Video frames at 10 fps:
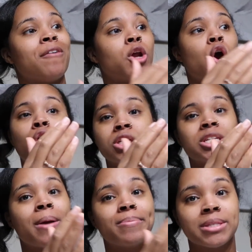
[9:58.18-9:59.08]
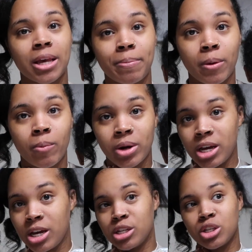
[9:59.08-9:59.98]
having a hard time sleeping, when
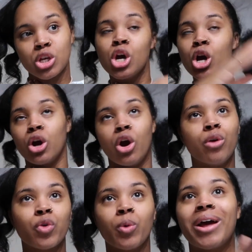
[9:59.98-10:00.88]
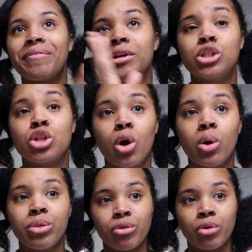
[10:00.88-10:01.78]
he's going through whatever he's
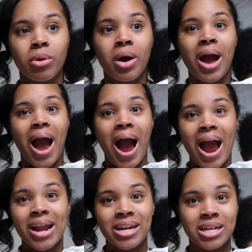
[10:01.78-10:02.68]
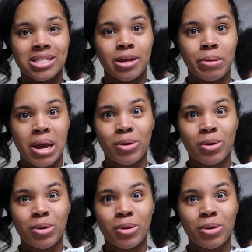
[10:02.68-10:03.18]
going through. I need to be